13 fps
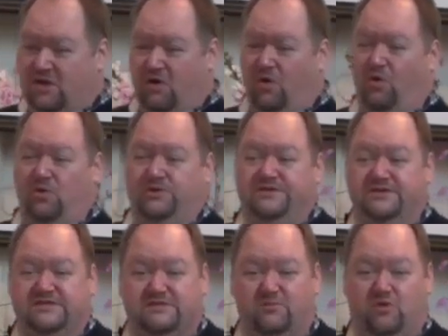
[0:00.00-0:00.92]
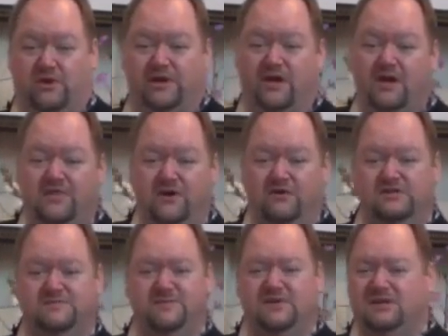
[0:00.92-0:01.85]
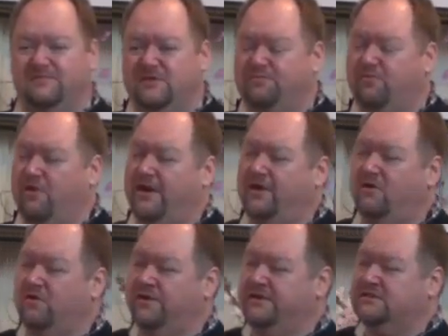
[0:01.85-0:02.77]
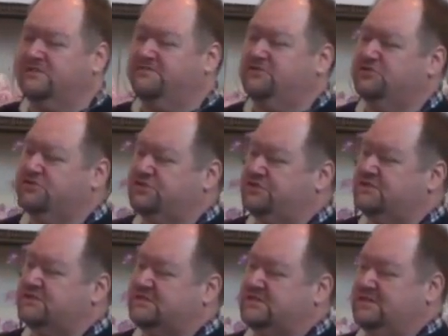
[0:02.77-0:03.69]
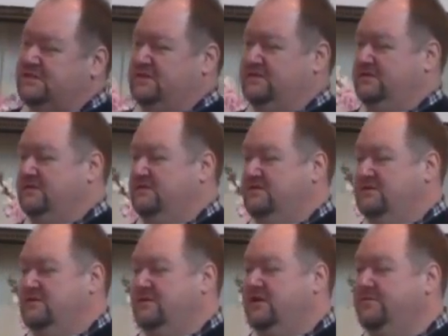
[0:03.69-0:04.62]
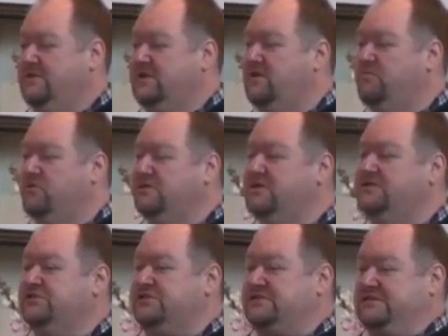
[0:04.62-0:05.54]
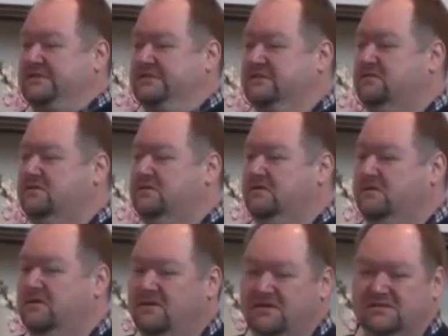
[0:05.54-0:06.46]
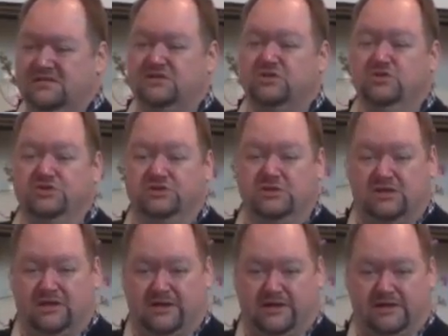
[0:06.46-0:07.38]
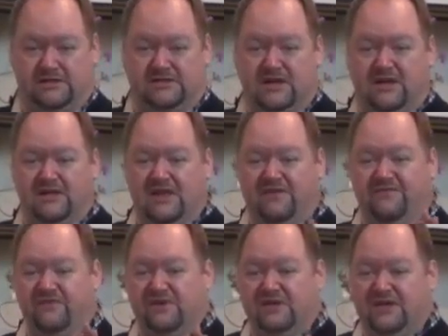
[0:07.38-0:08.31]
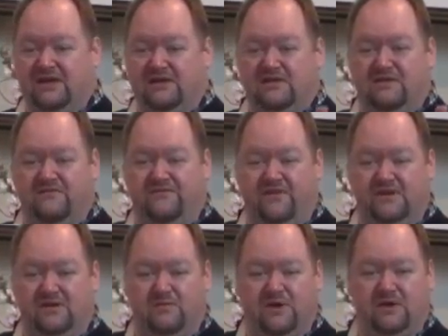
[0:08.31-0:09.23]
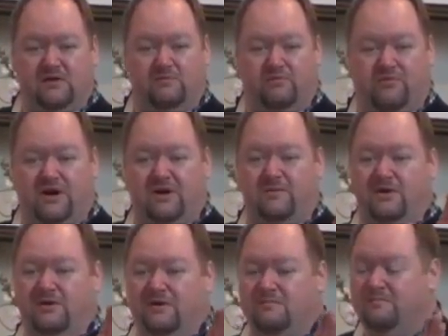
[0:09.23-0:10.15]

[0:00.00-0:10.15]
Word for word: cold this morning. Those become the priorities of churches that have become religious and institutionalized. They forget the fundamental primary